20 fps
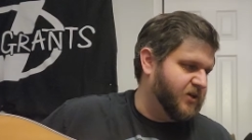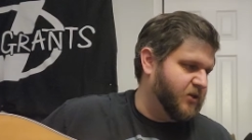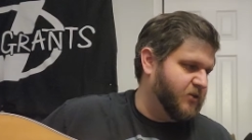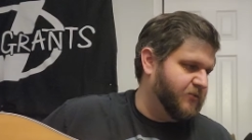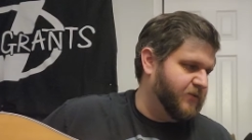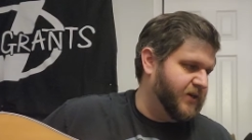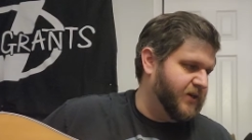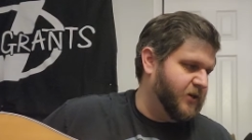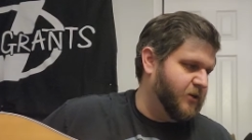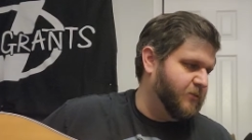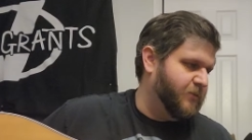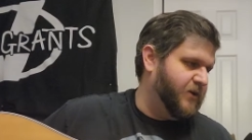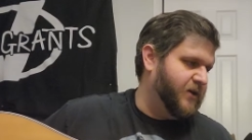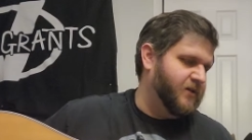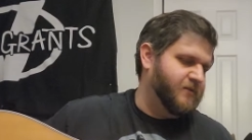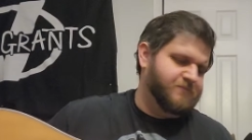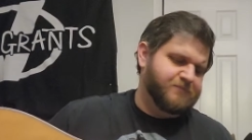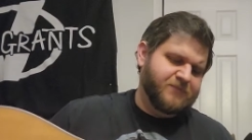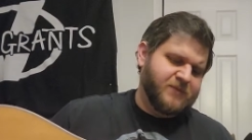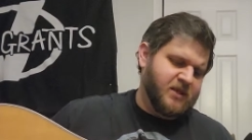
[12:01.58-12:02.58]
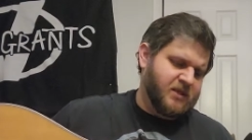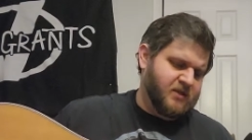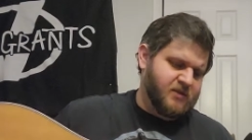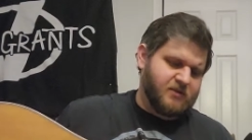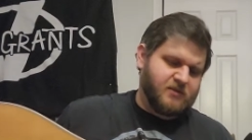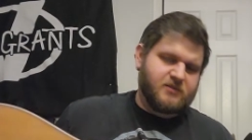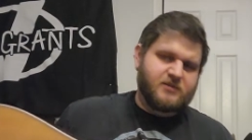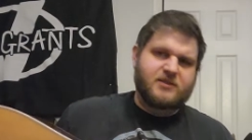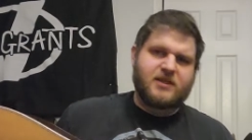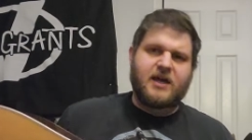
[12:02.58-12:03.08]
another video. But
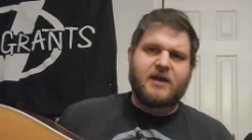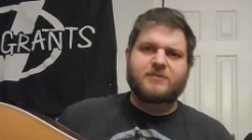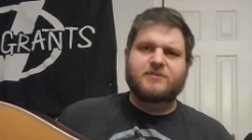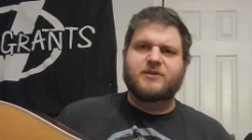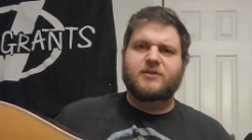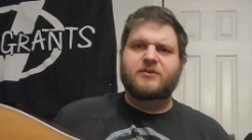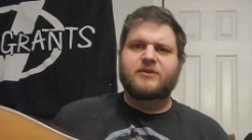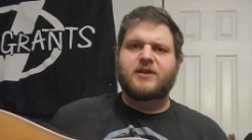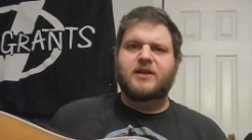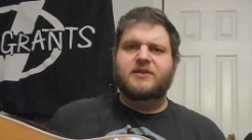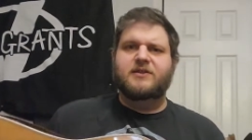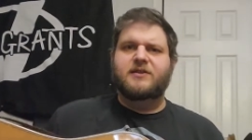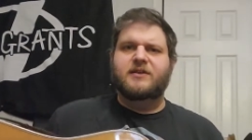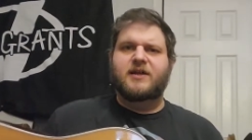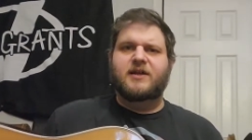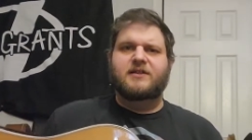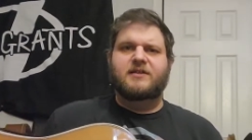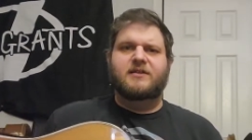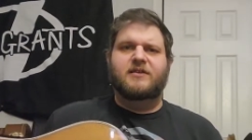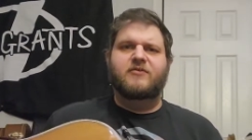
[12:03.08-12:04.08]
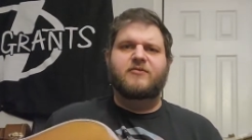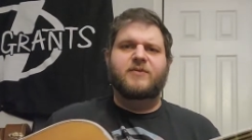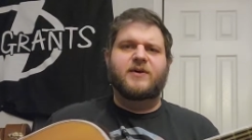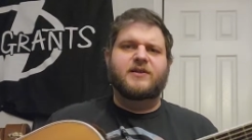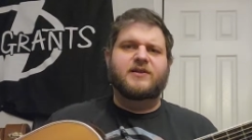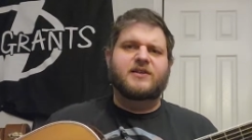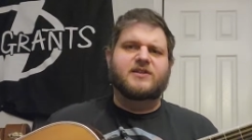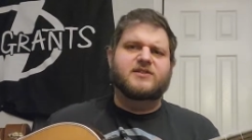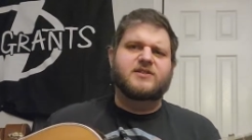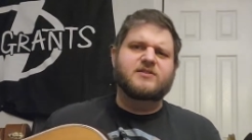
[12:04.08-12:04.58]
there's absolutely nothing not to love
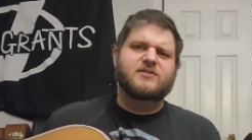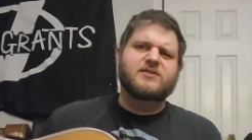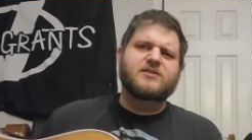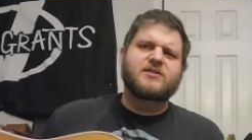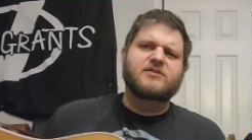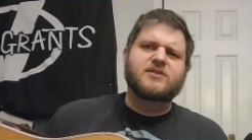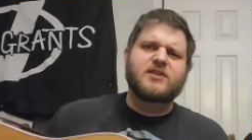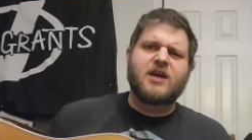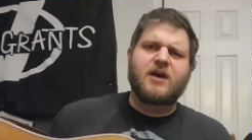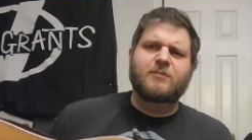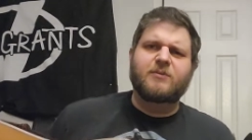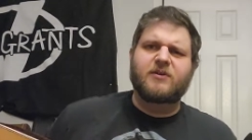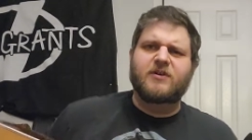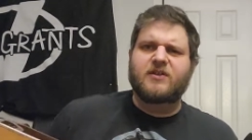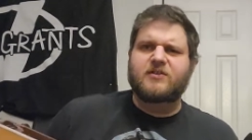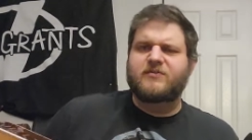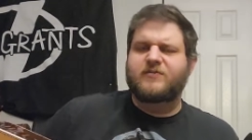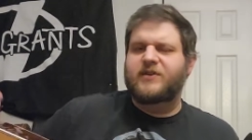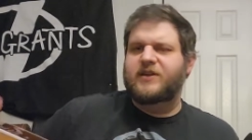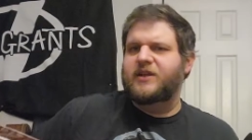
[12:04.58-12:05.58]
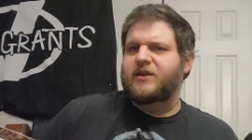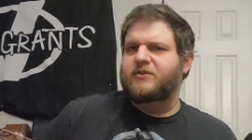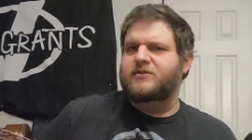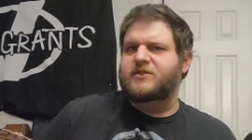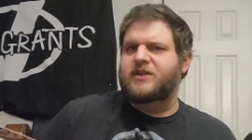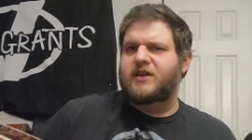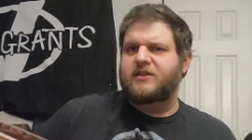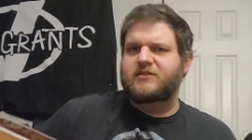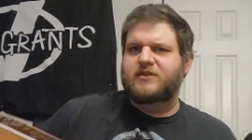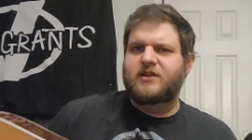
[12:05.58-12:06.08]
about this. There's there's a couple other videos
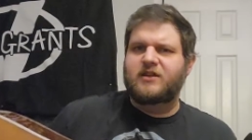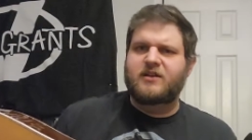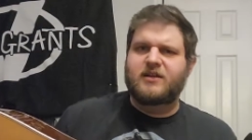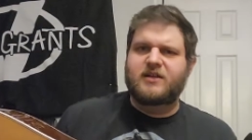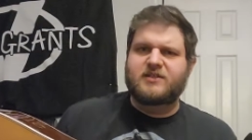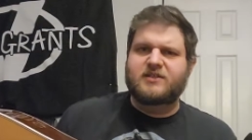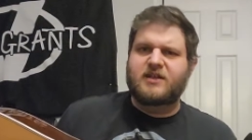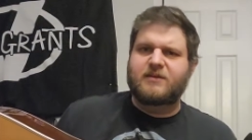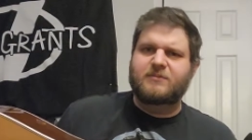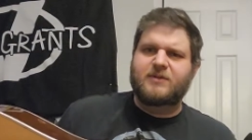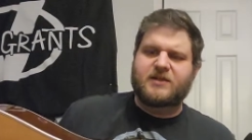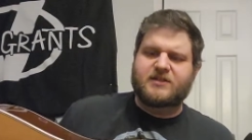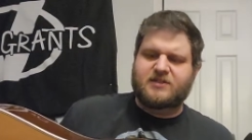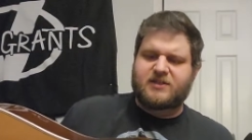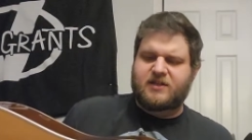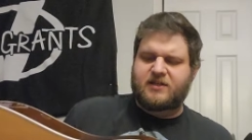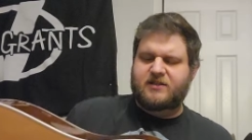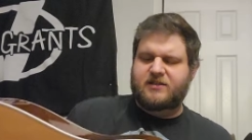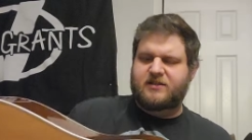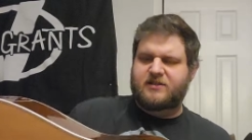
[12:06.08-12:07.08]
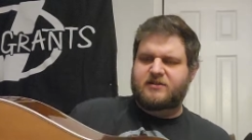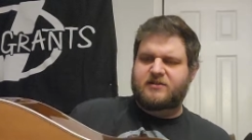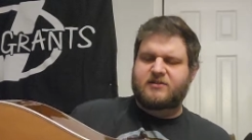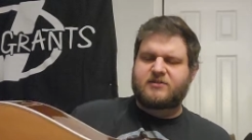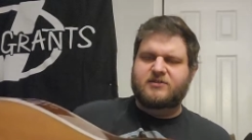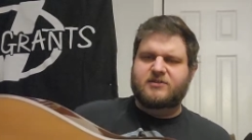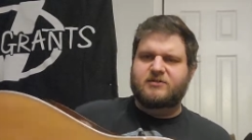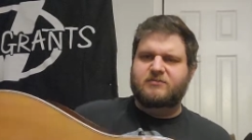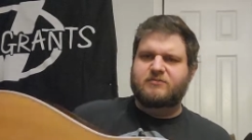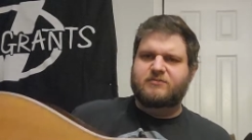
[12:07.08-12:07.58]
out there. It's, I'm not saying that
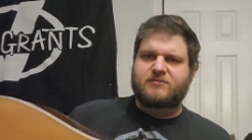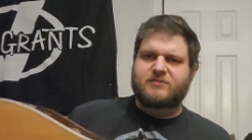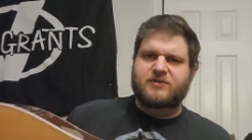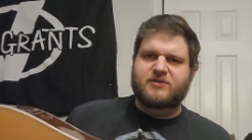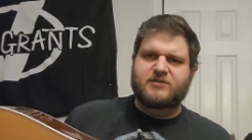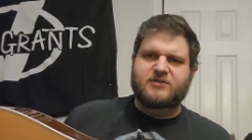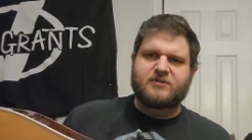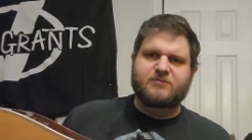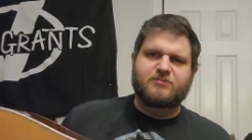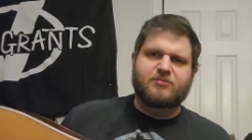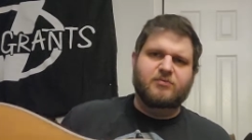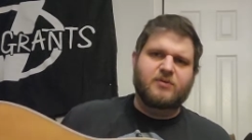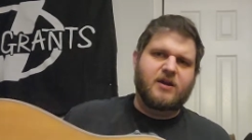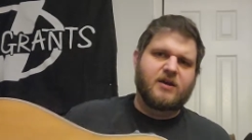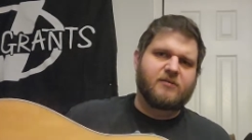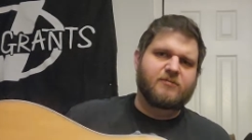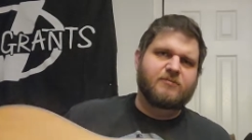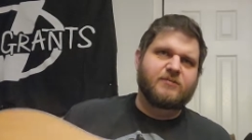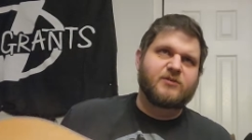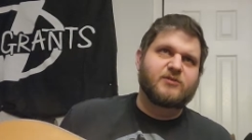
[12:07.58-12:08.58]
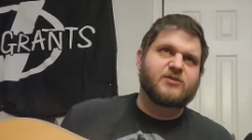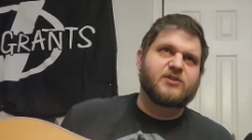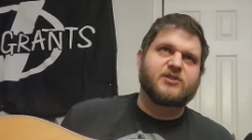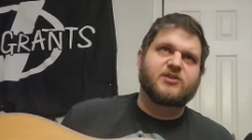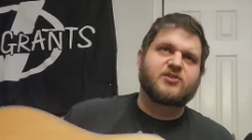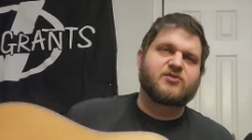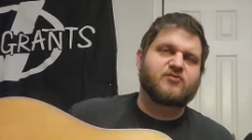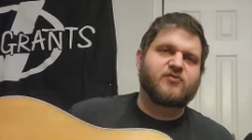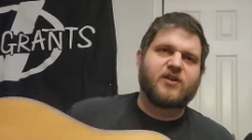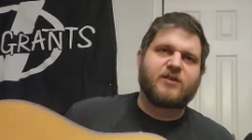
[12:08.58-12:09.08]
there's some there's a private
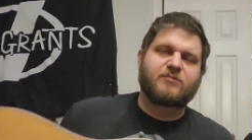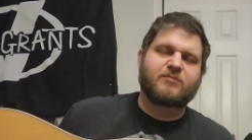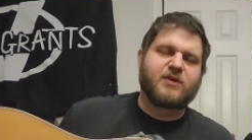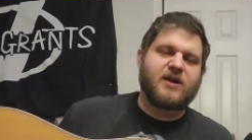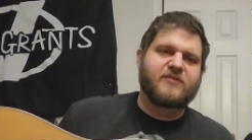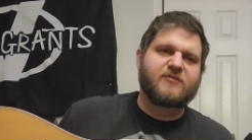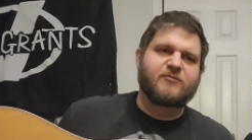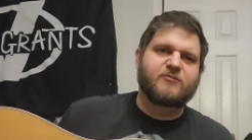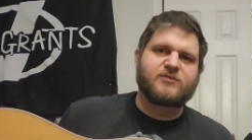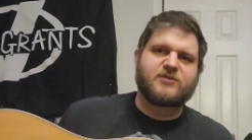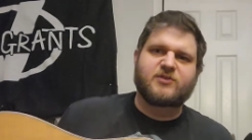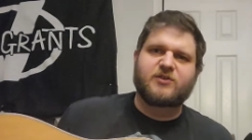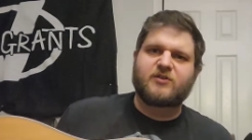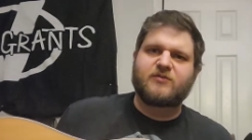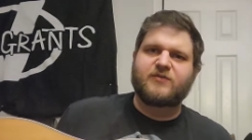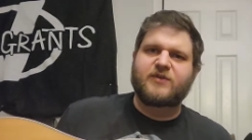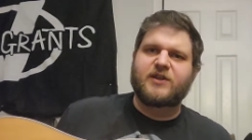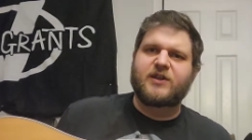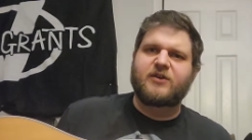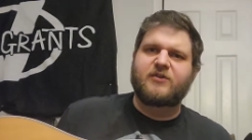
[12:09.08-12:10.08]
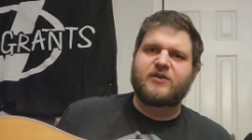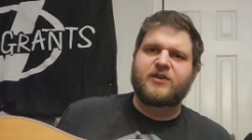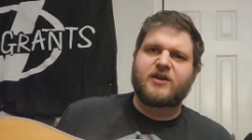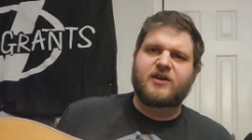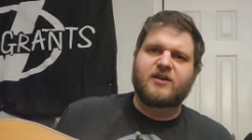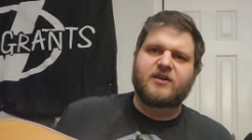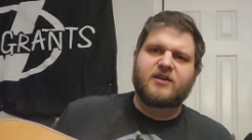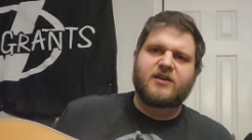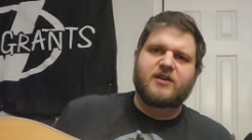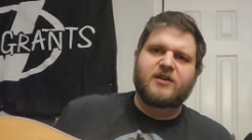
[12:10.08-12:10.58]
musician's friend private reserve video and
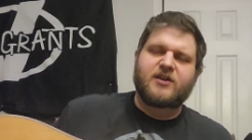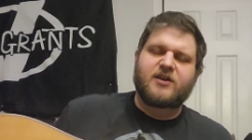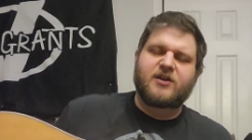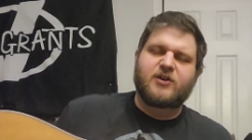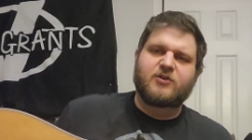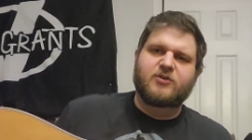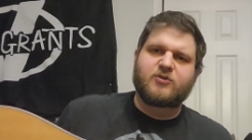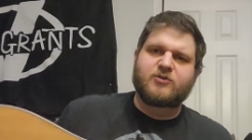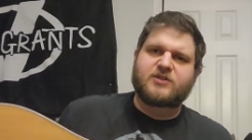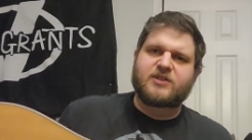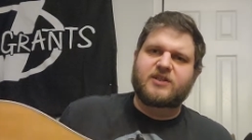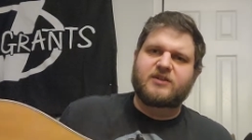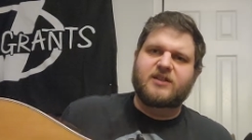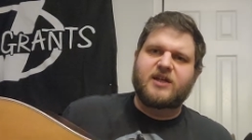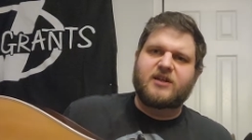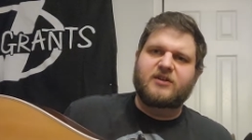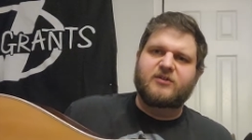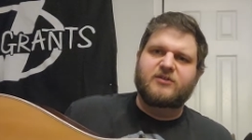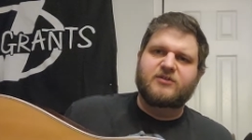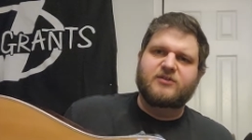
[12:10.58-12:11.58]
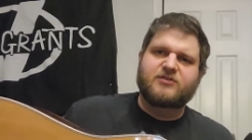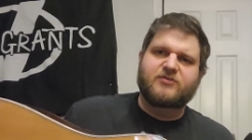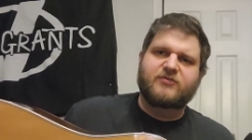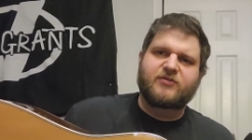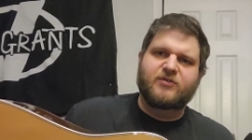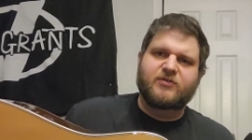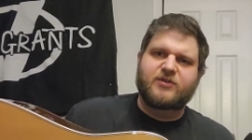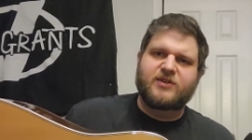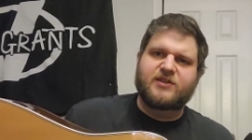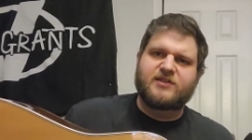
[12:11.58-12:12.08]
a acoustic letter and there's a
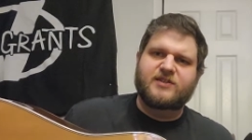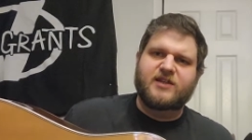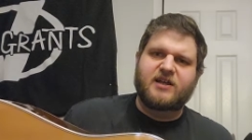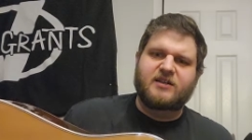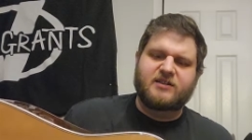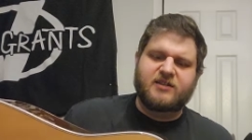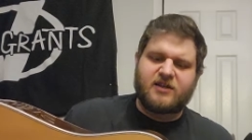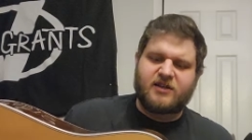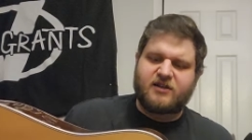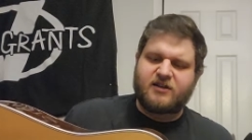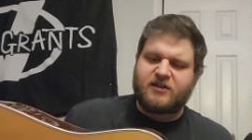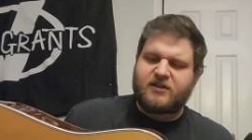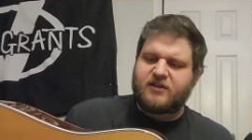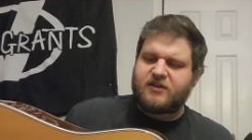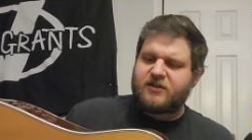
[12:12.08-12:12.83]
few things out there.